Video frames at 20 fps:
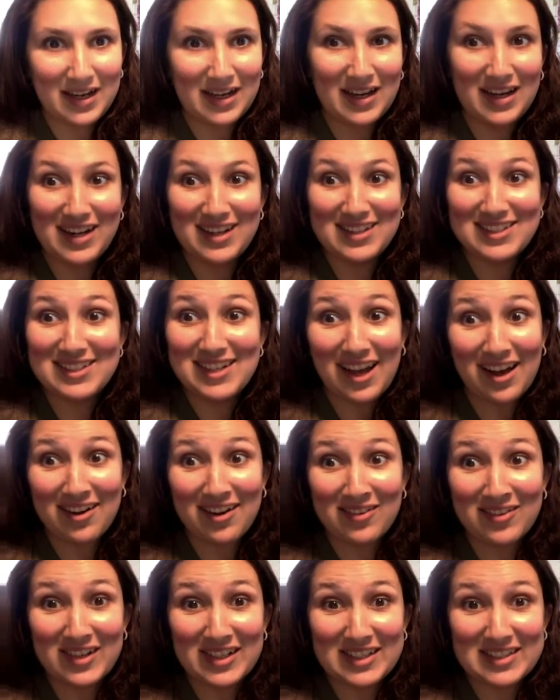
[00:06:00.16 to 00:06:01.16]
it's not
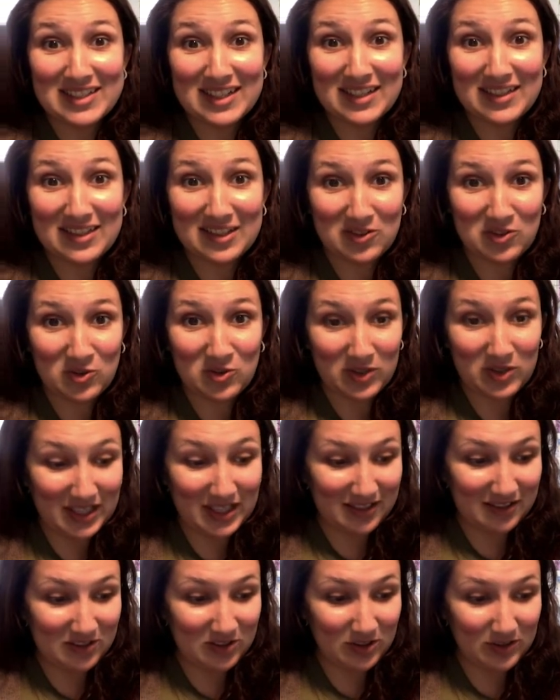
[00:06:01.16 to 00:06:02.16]
erasing the tree.
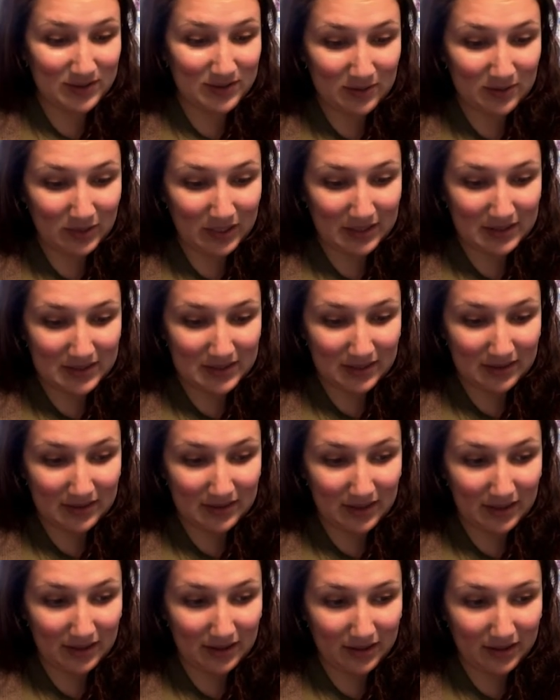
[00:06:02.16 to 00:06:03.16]
It's just erasing
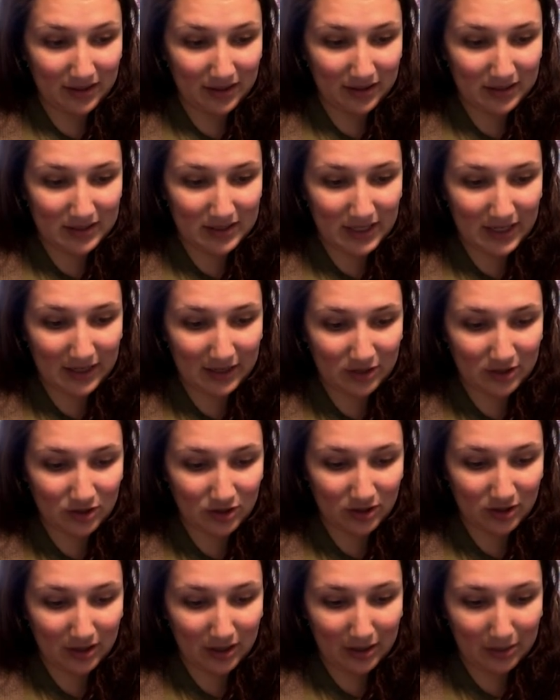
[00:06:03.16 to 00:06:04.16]
the texture
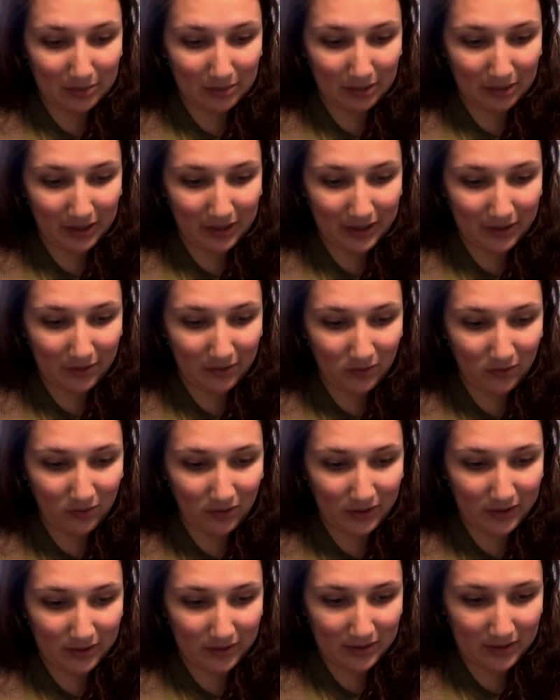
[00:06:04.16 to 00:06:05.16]
I applied over it.